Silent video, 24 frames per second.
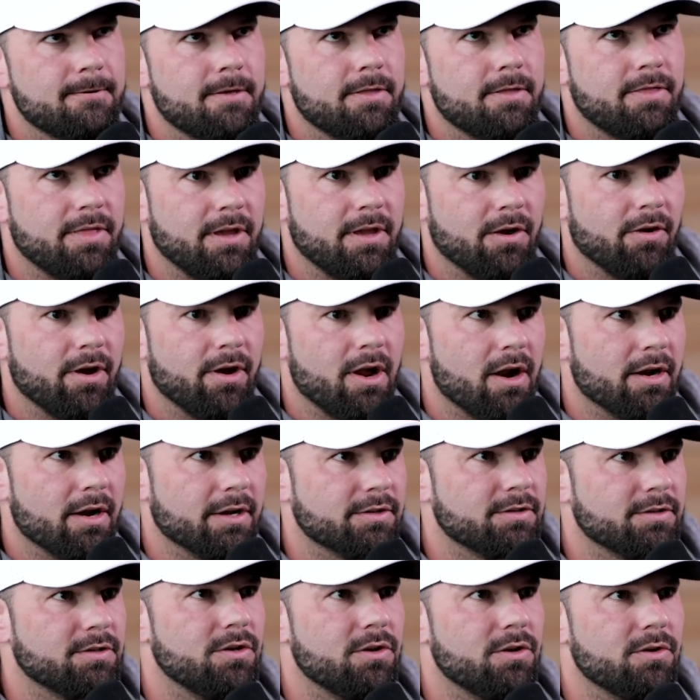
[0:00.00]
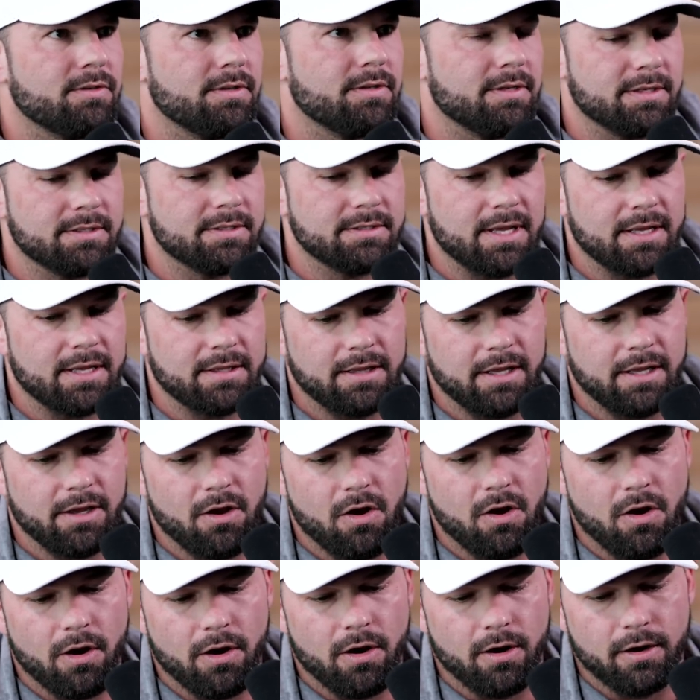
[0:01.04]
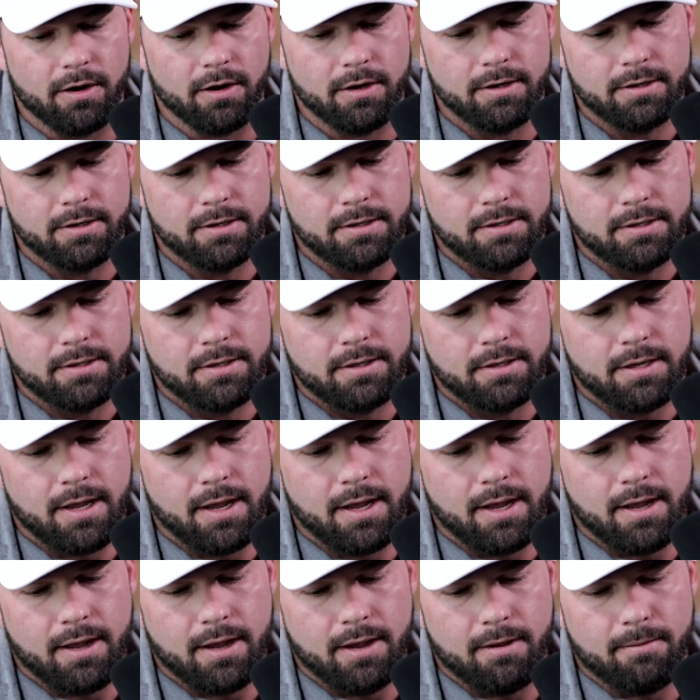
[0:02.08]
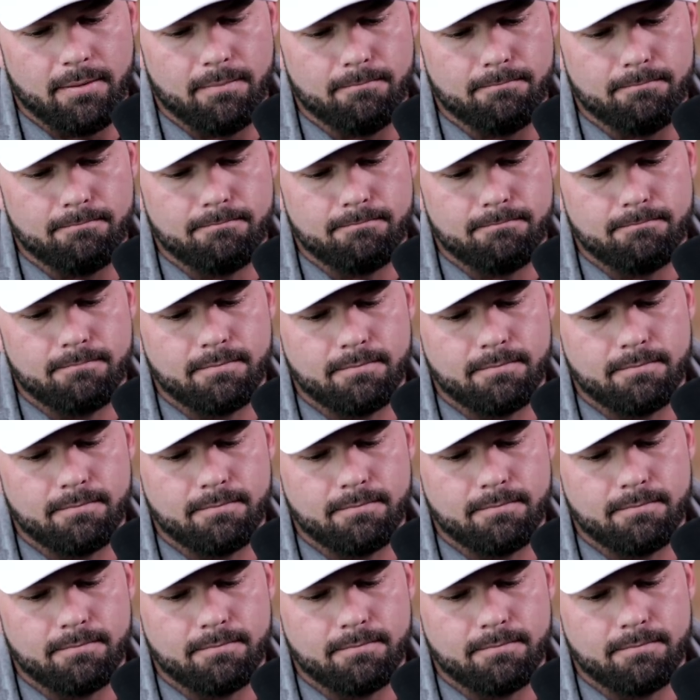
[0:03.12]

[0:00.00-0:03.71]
theory on excuses that they are um,